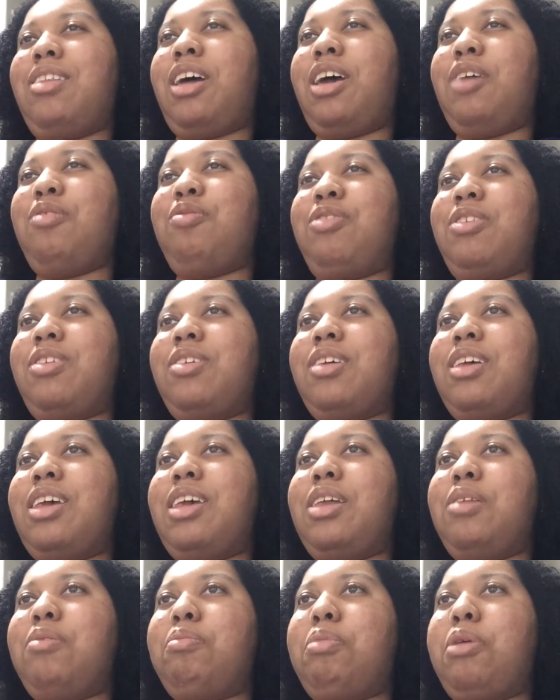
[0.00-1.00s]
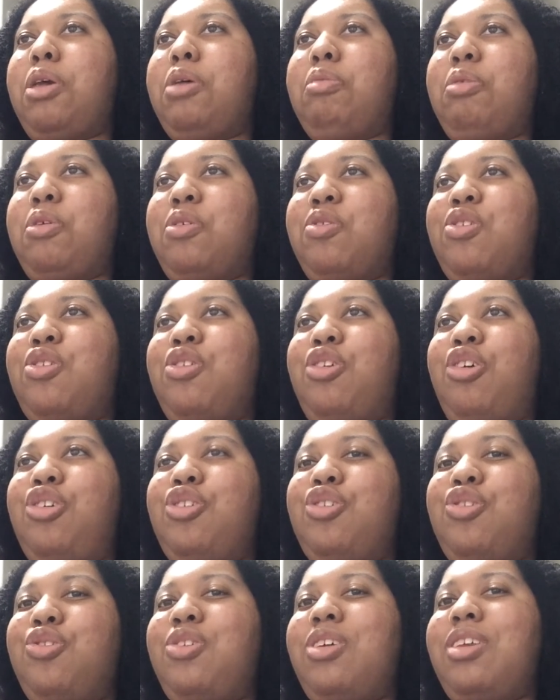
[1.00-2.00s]
I've seen people
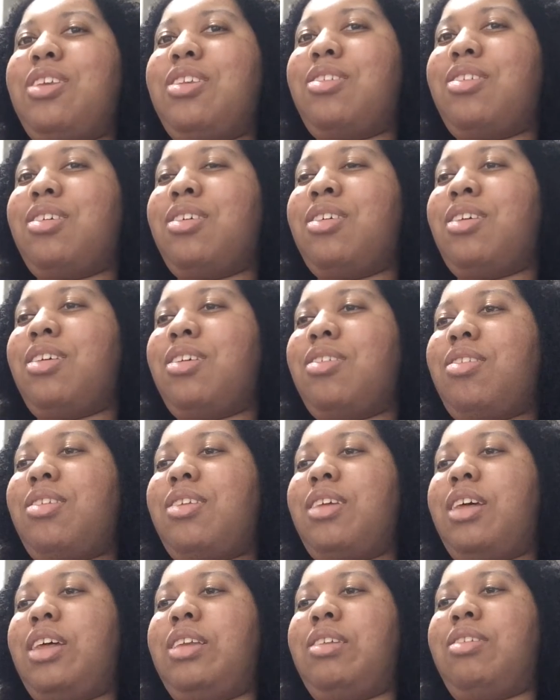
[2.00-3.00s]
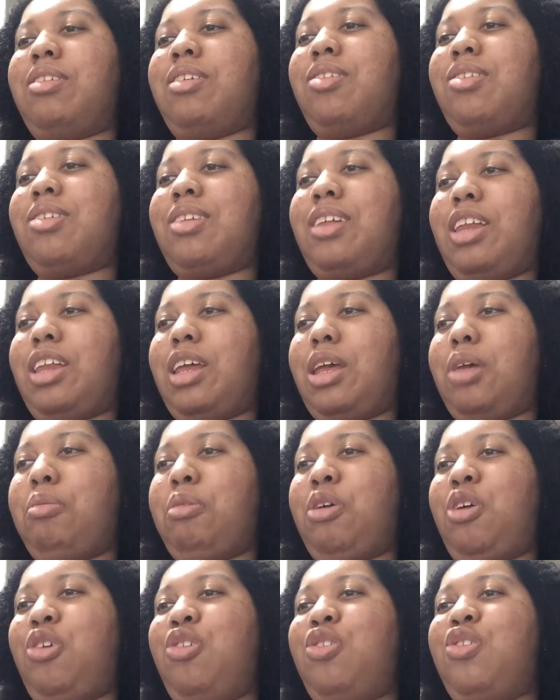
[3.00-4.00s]
start doing these
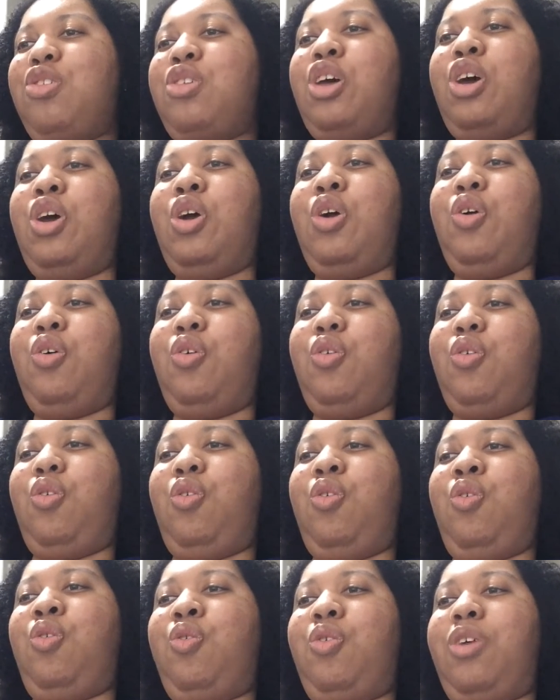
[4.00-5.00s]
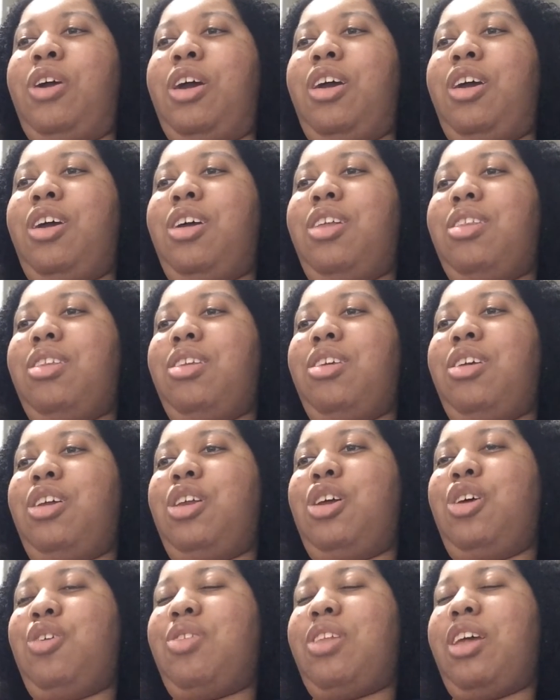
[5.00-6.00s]
disclaimers where, you
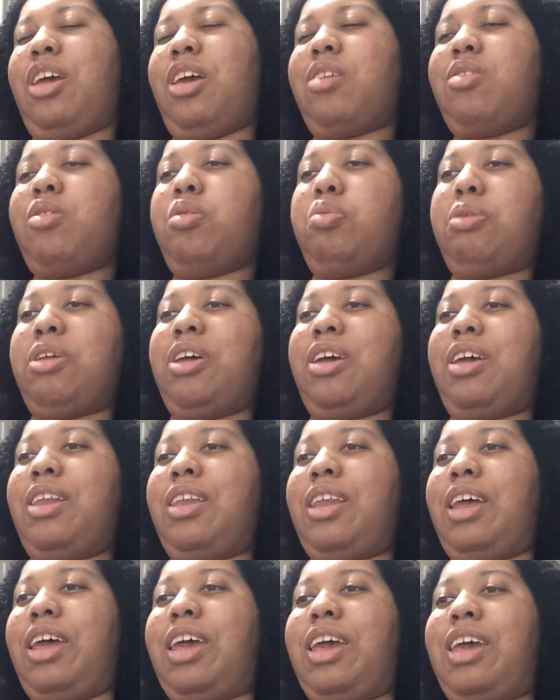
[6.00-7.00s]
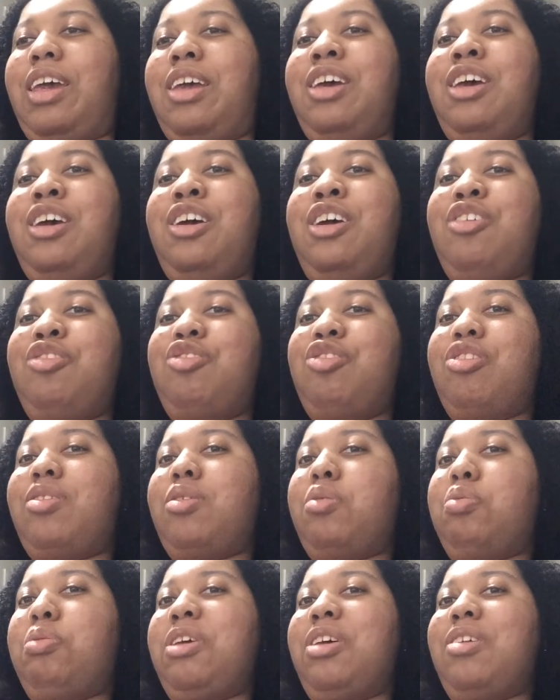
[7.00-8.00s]
know, they explain, like,
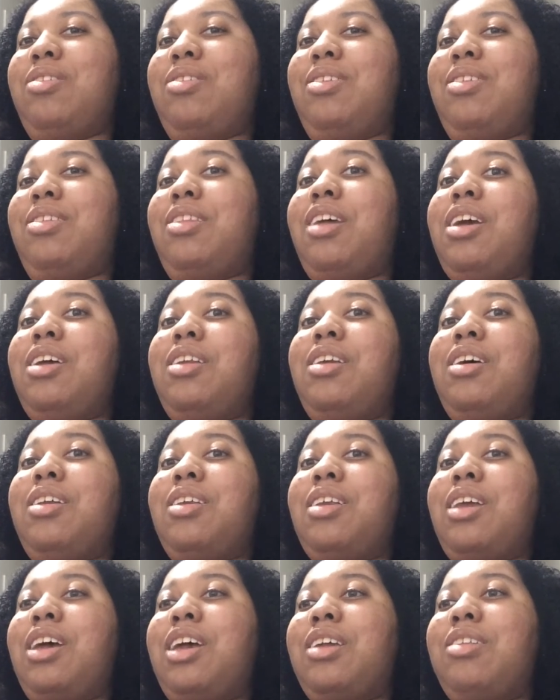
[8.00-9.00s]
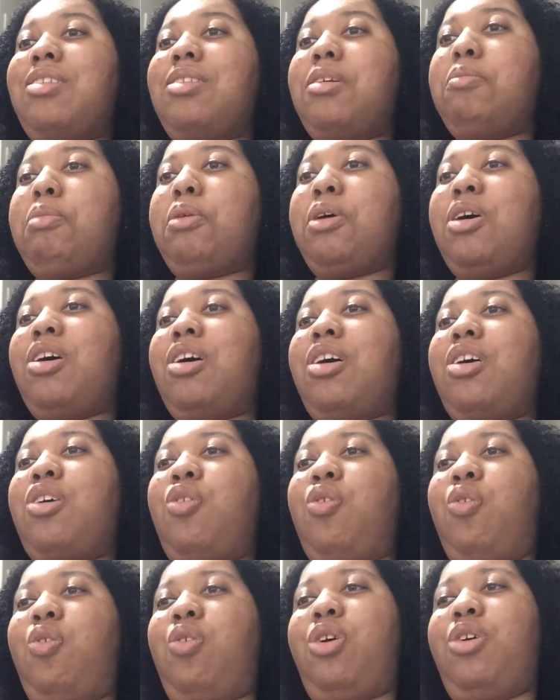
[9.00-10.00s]
just because they didn't like the
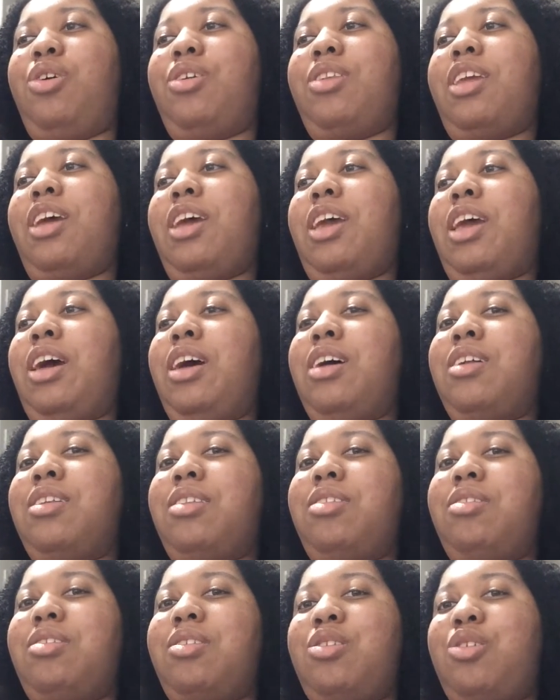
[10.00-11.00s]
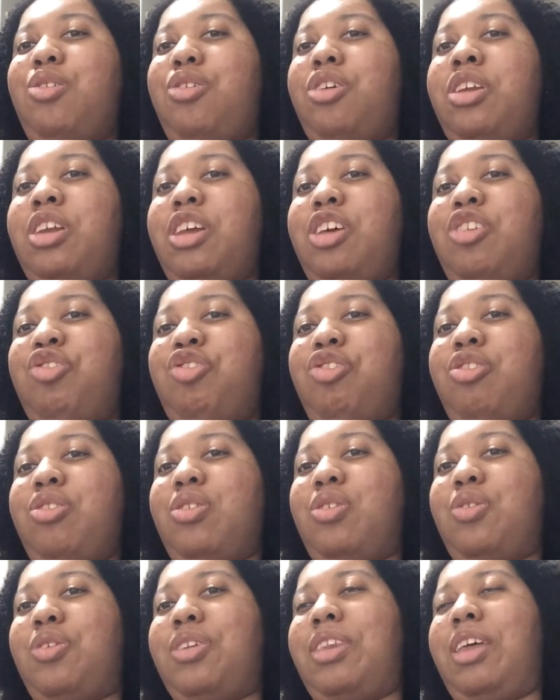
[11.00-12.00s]
book or they had certain
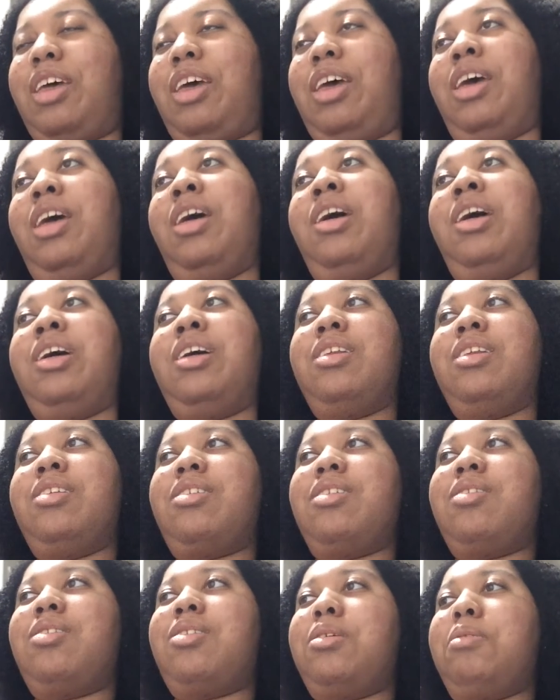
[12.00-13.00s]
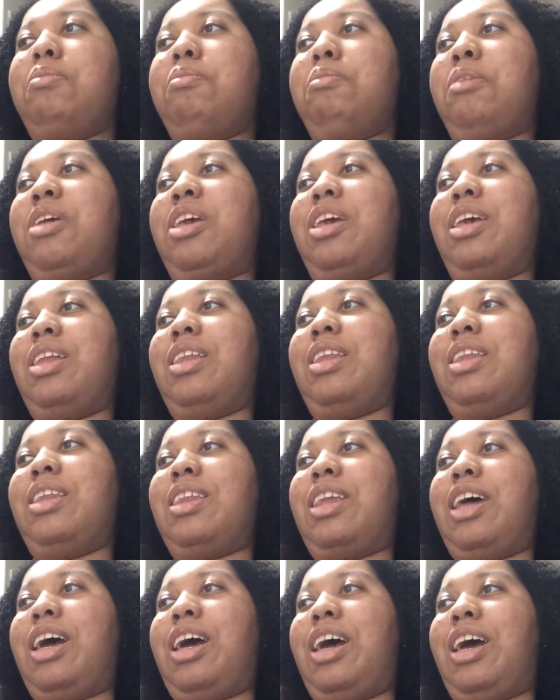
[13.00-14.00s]
issues with it doesn't
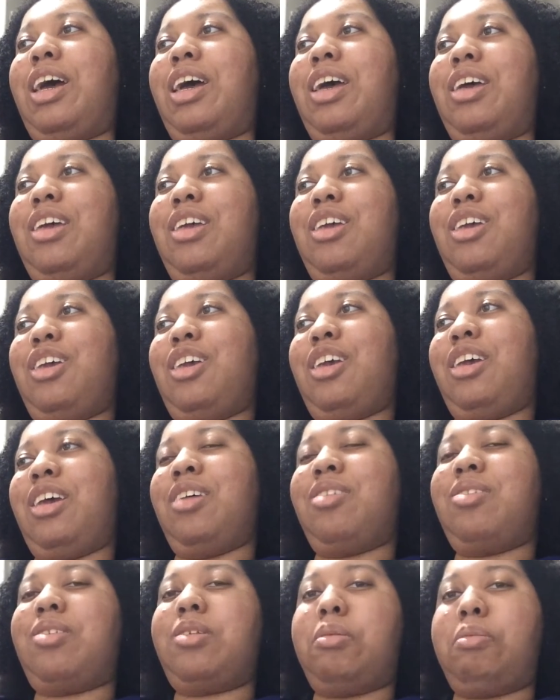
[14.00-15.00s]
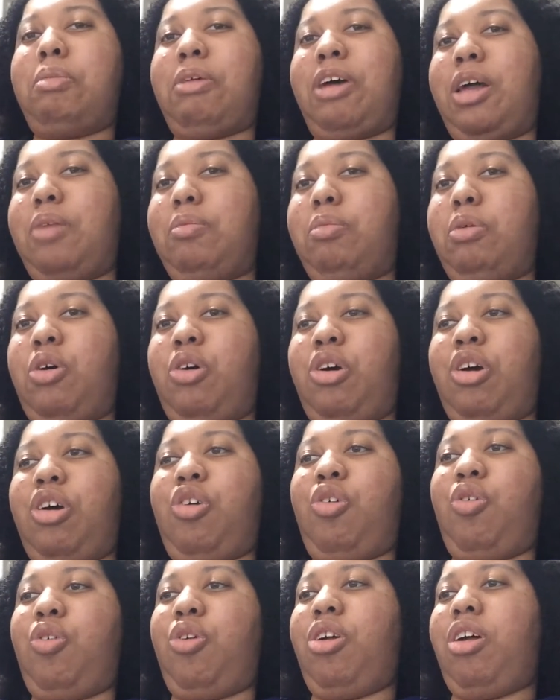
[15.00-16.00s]
mean that it's a bad
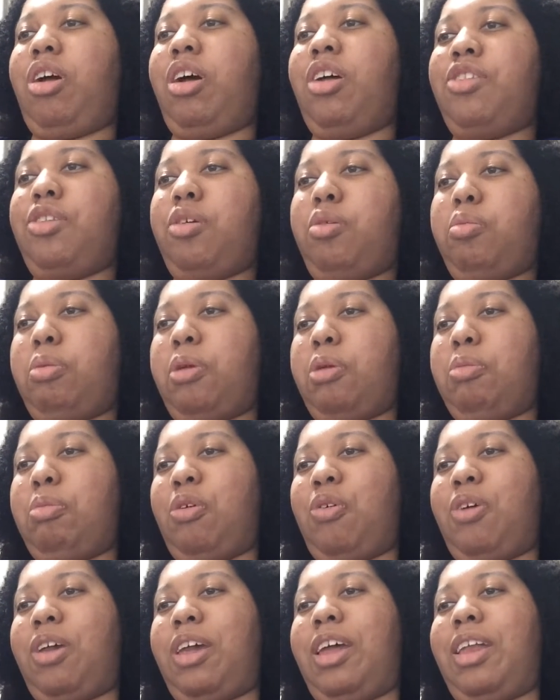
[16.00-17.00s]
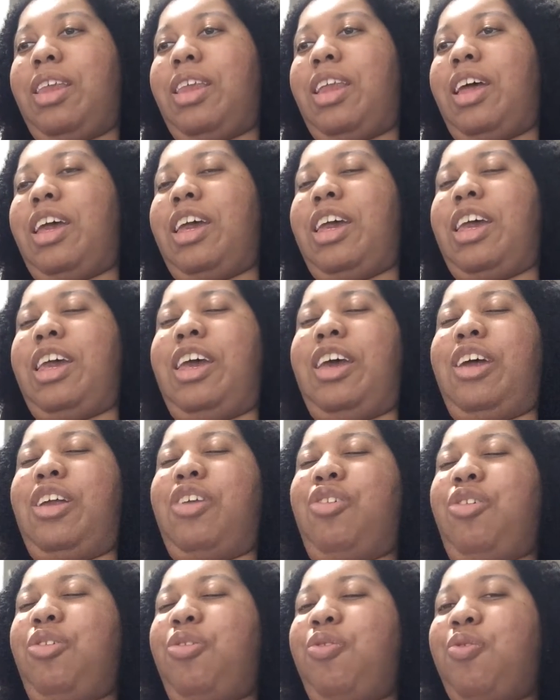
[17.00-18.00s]
book or other people can't like
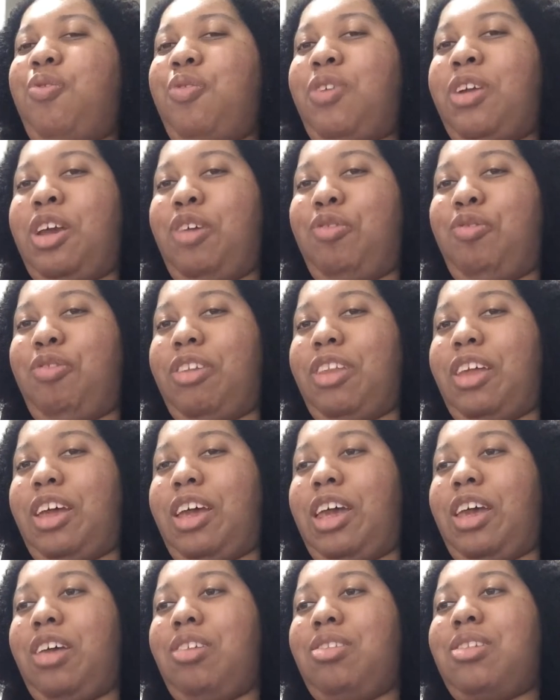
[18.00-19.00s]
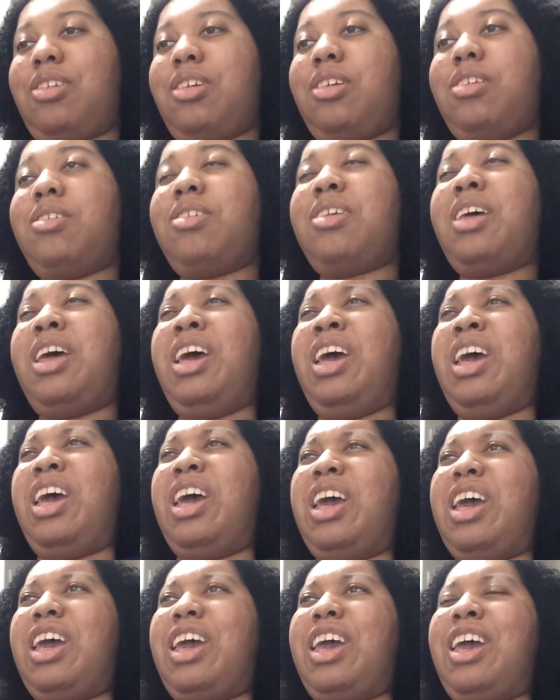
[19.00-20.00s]
it or whatever the case is.
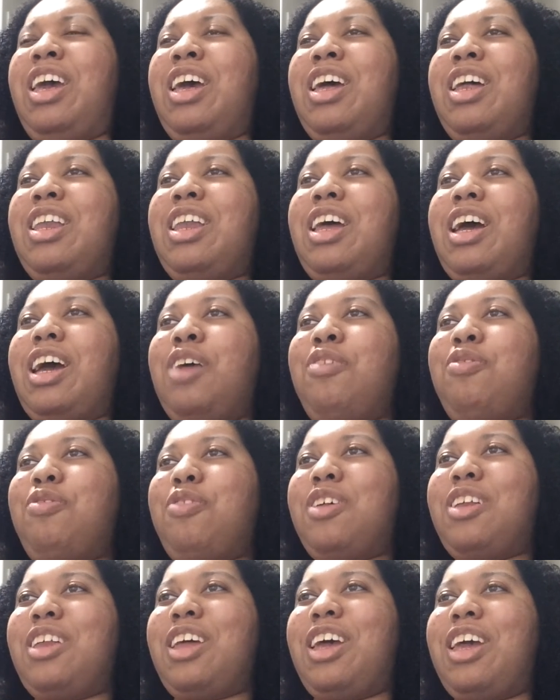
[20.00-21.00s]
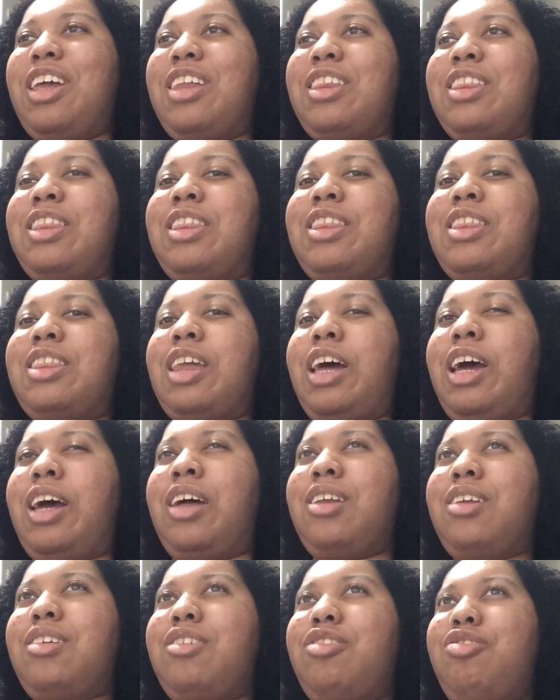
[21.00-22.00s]
And I feel like
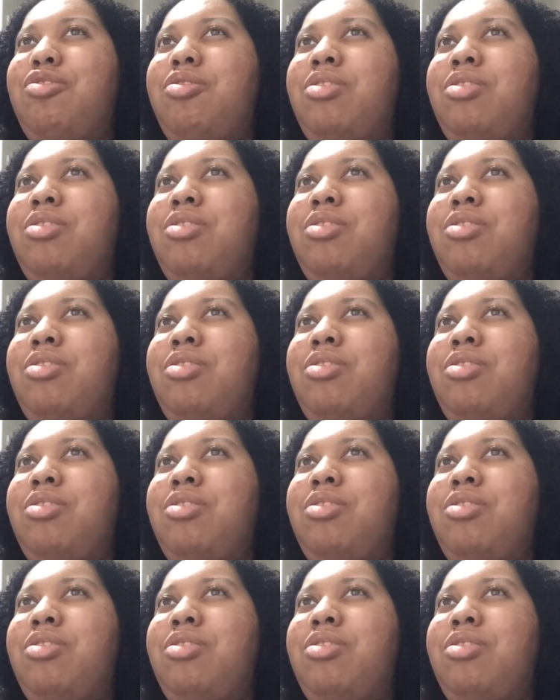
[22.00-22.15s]
that